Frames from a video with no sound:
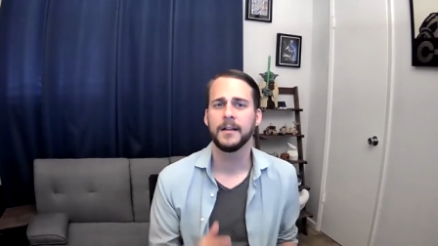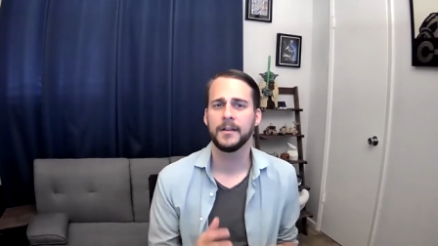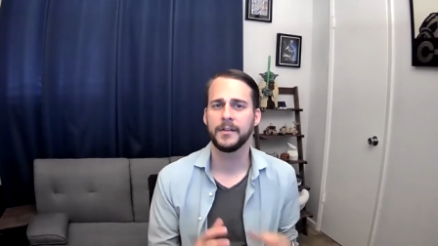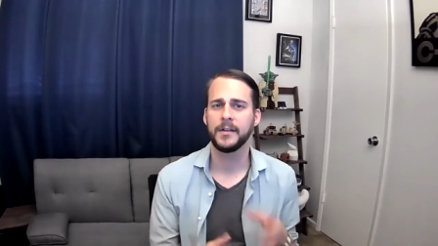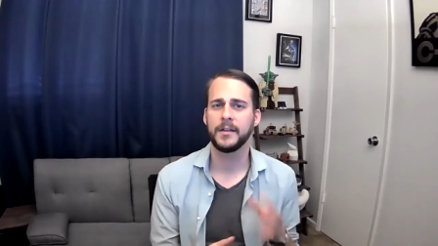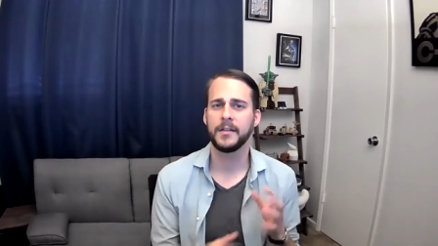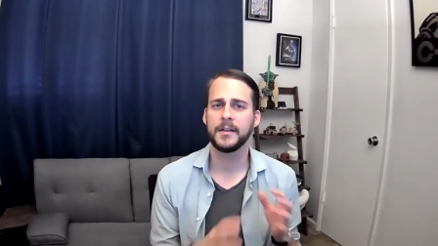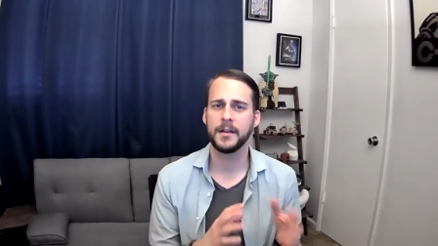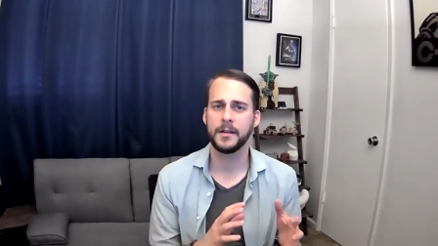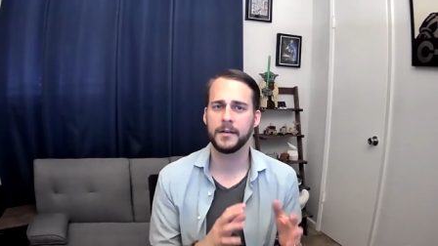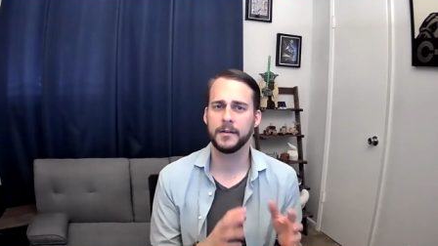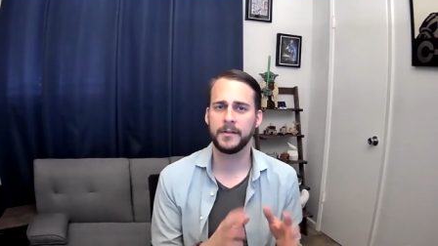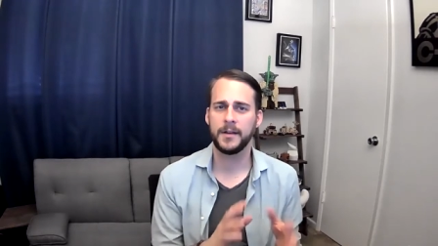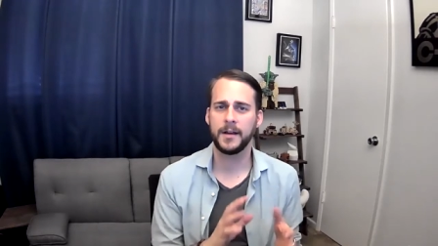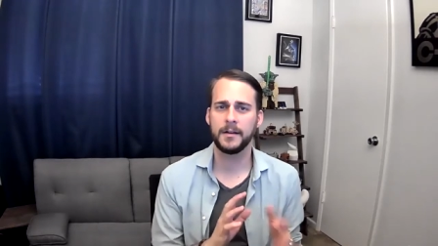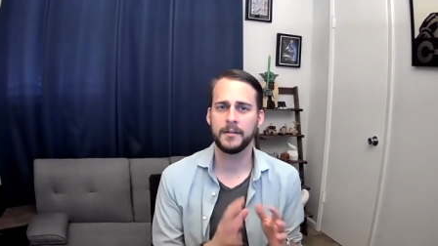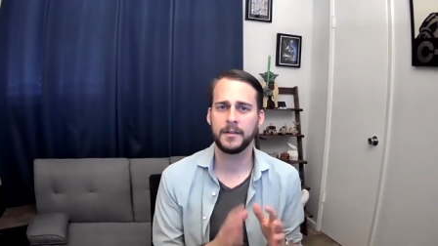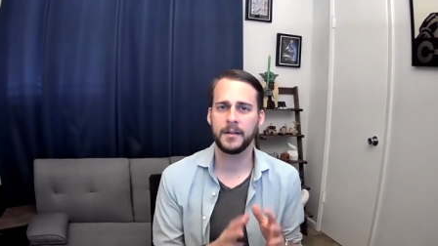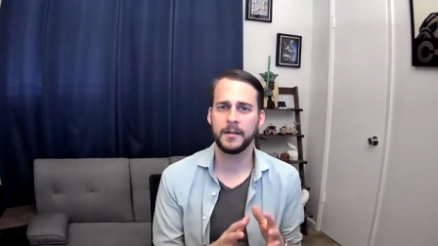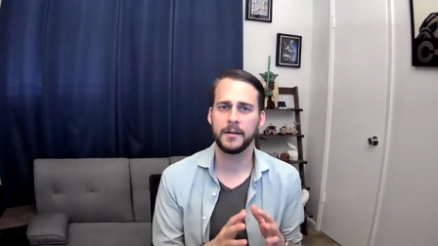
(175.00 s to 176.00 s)
The
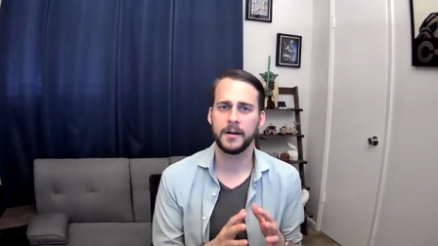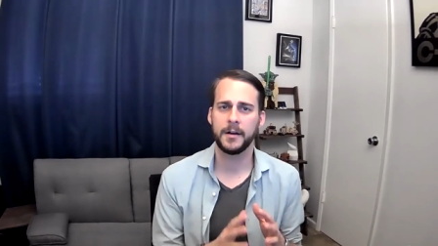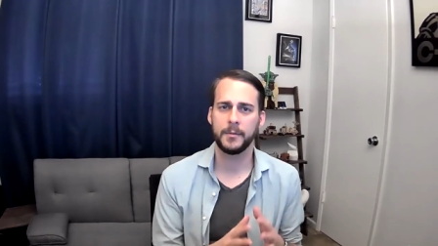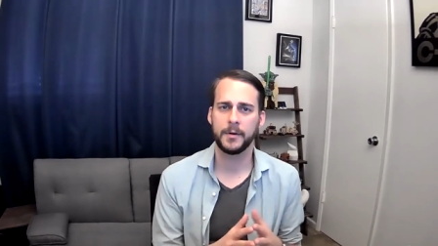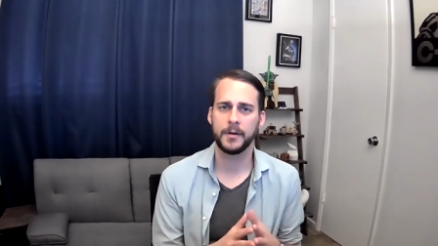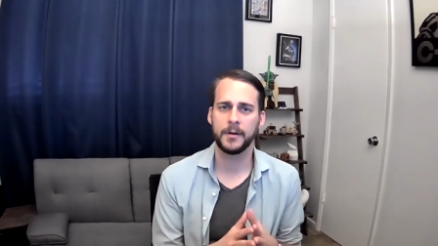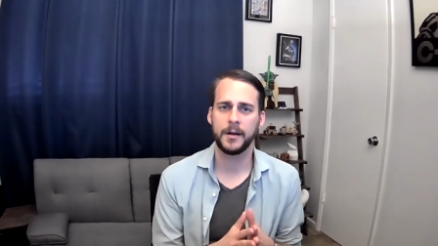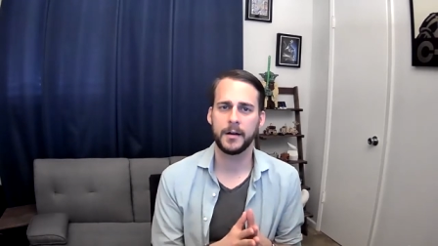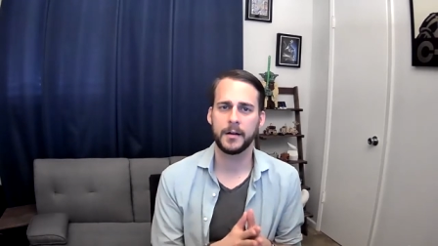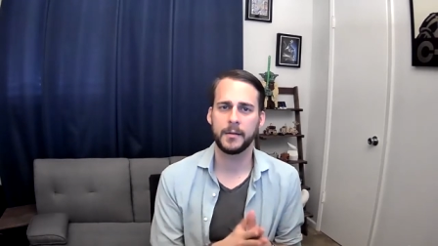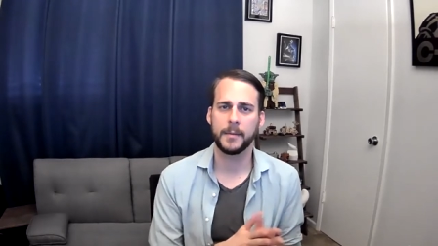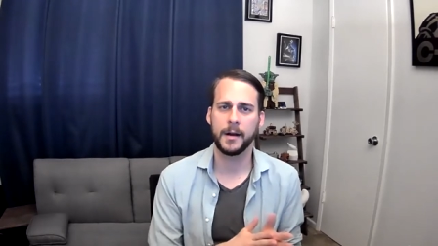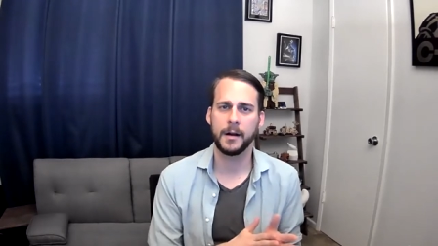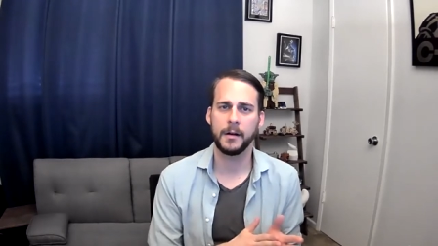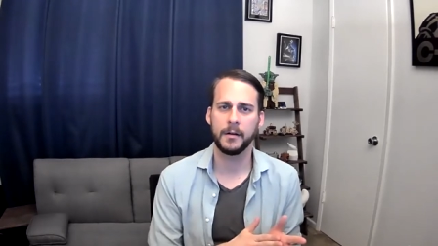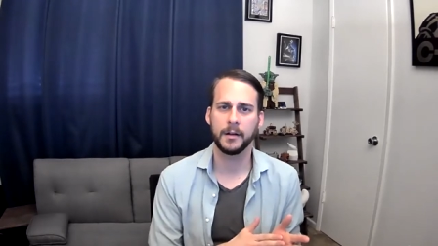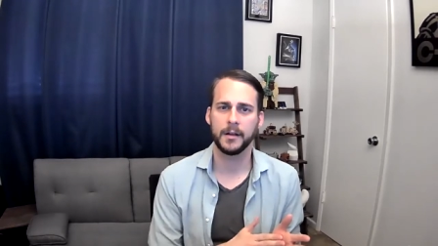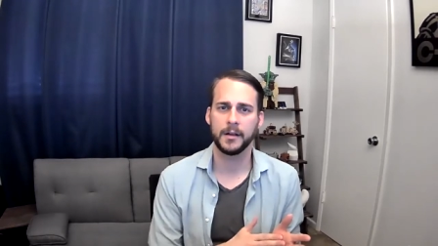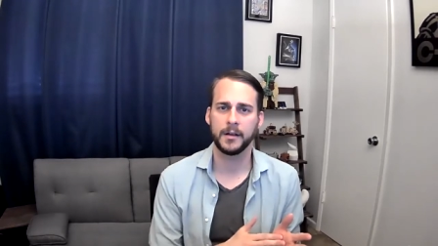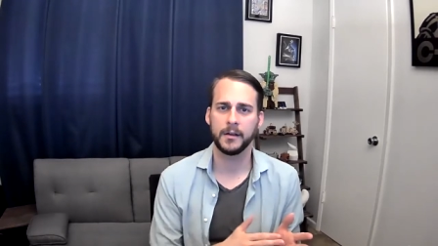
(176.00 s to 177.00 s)
second thing that I want to talk
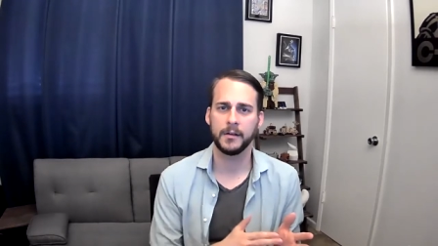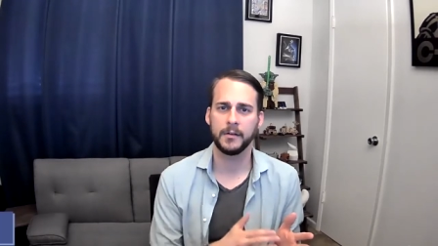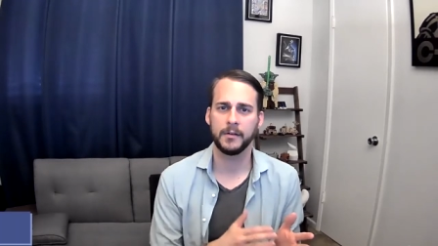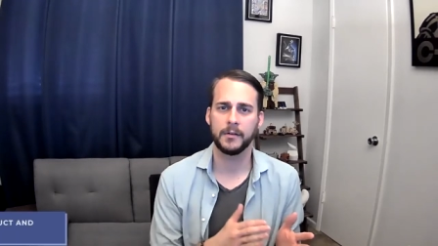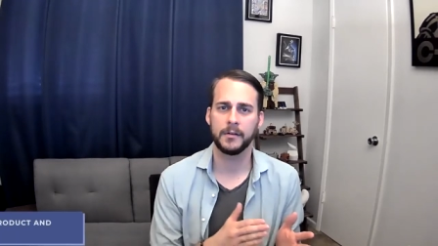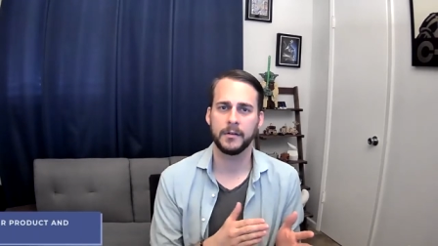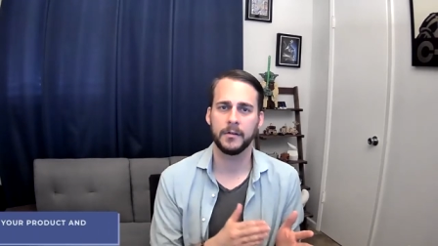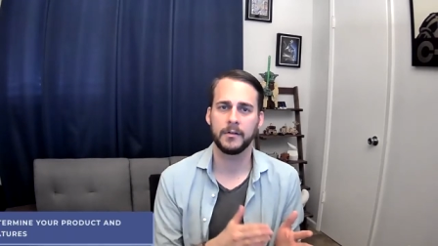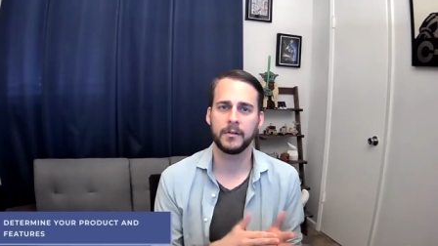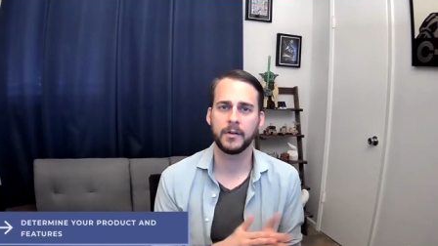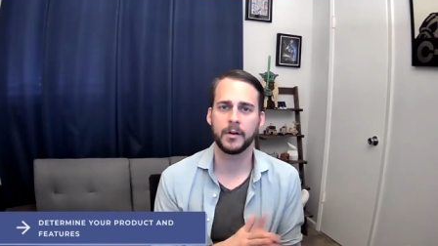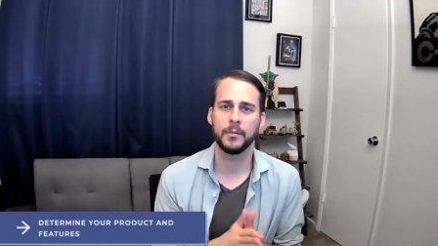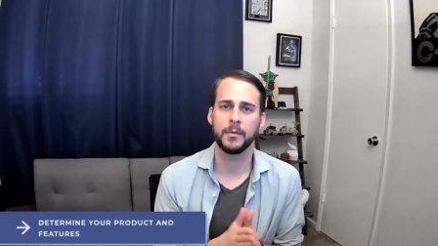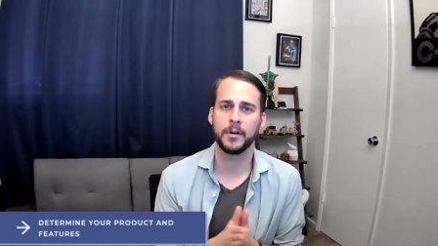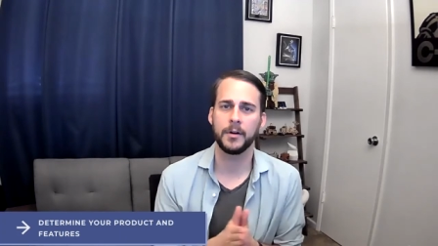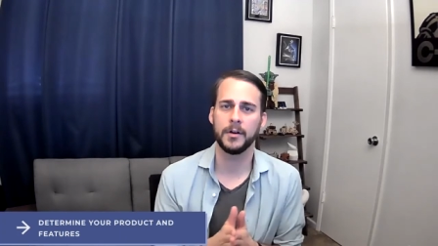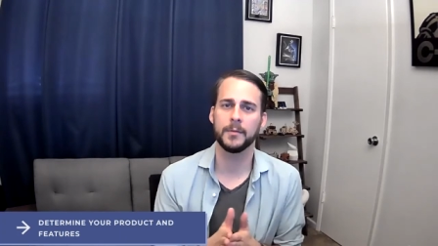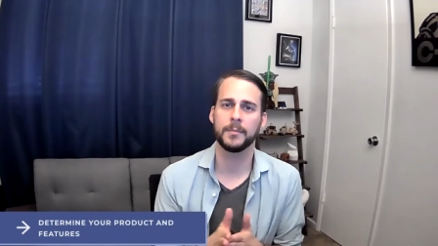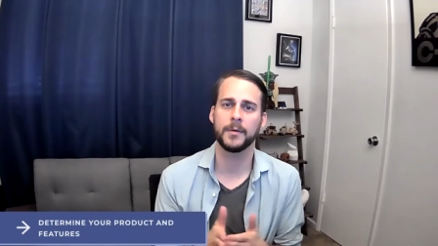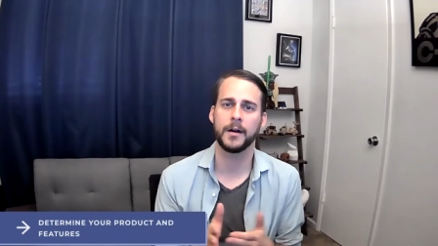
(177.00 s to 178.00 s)
about is
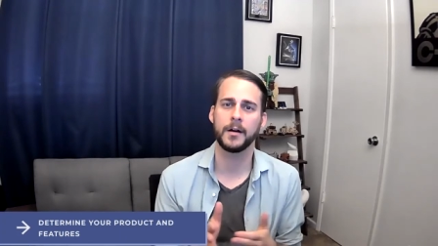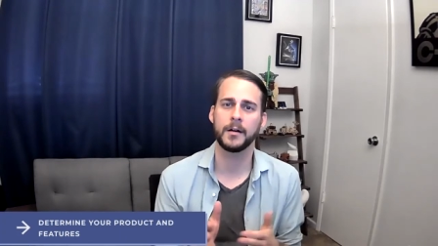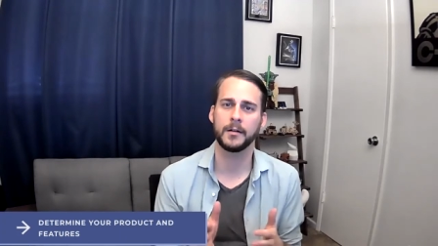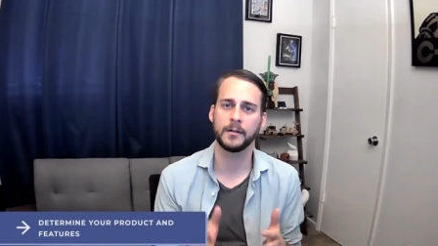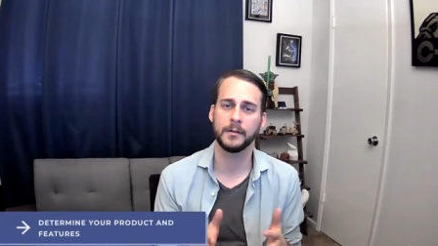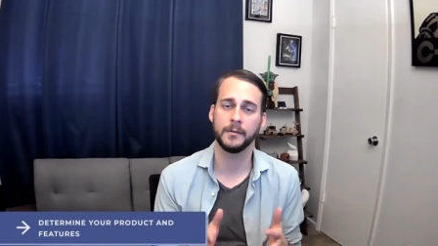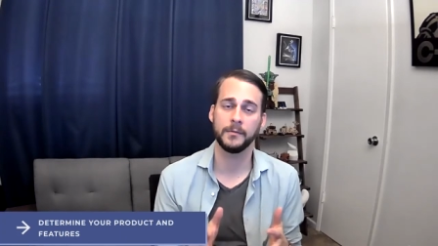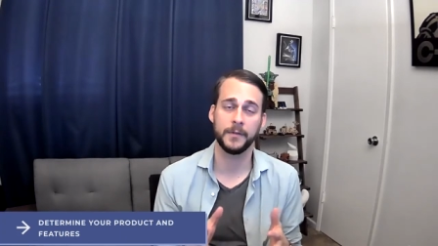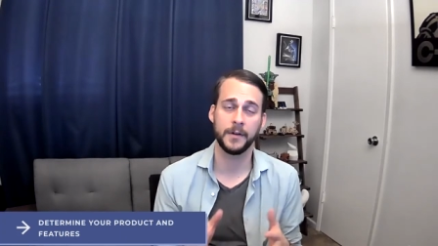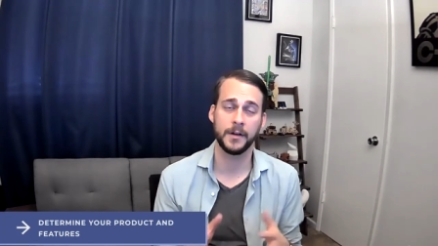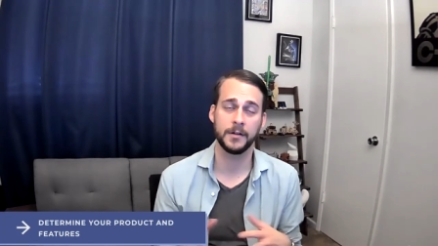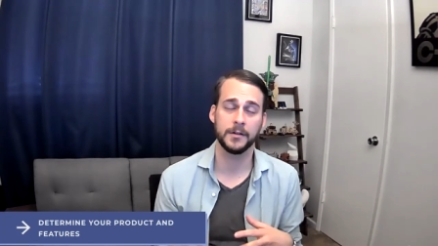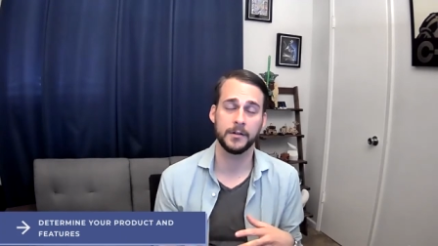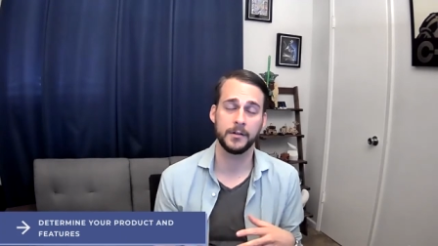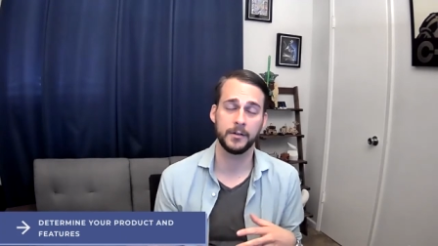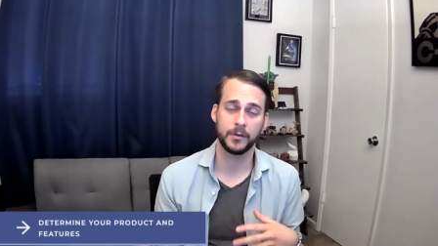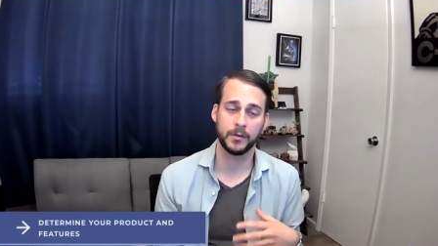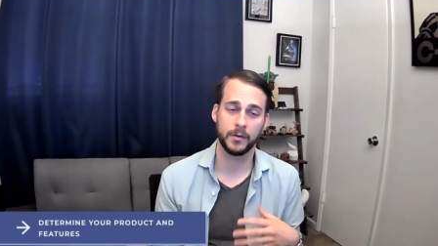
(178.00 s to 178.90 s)
determining your product and features.